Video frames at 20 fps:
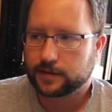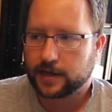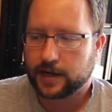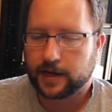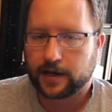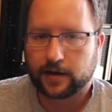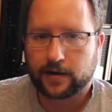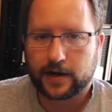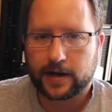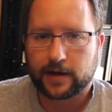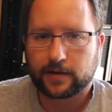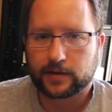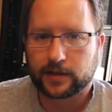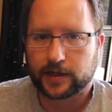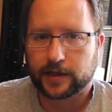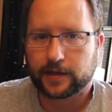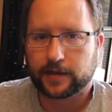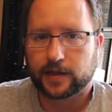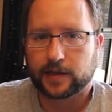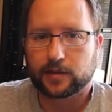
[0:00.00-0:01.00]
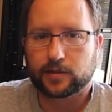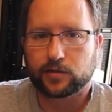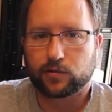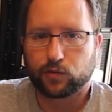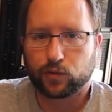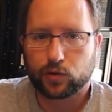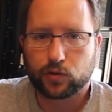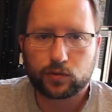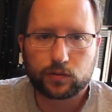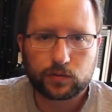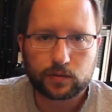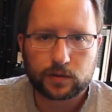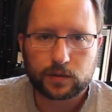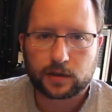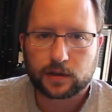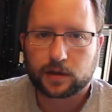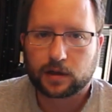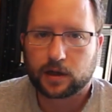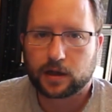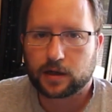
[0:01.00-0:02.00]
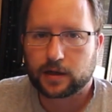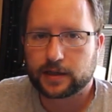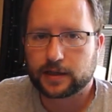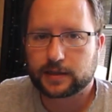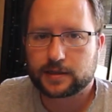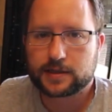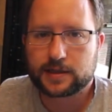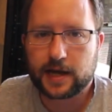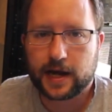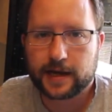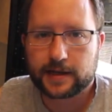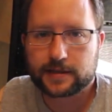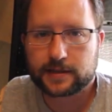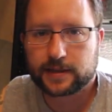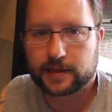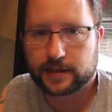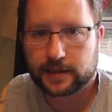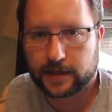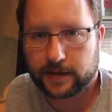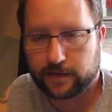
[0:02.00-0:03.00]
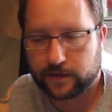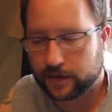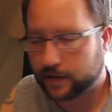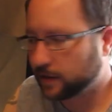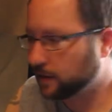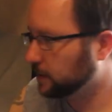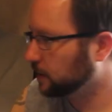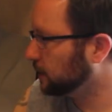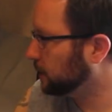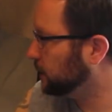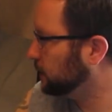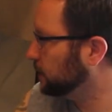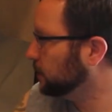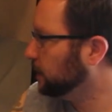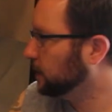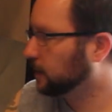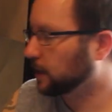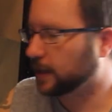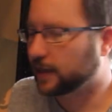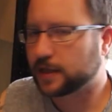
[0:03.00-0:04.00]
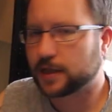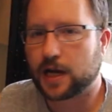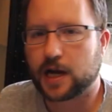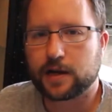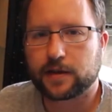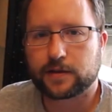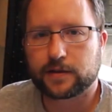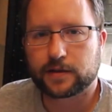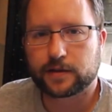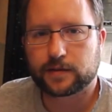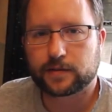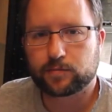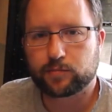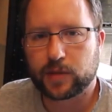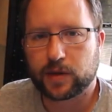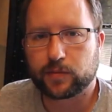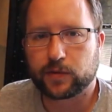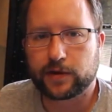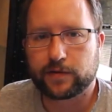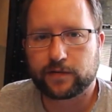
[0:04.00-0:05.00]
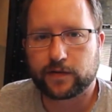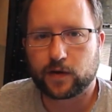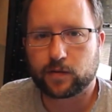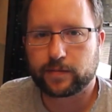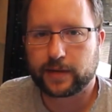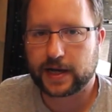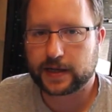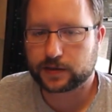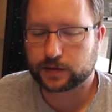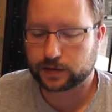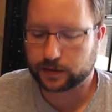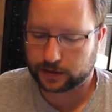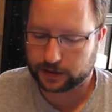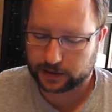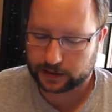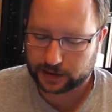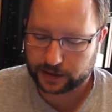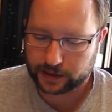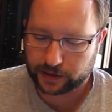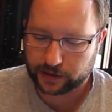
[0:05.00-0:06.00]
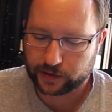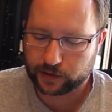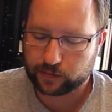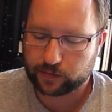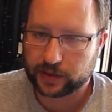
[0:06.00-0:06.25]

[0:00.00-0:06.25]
air out, and it grew in size significantly, like a lot of the memory foam mattresses do.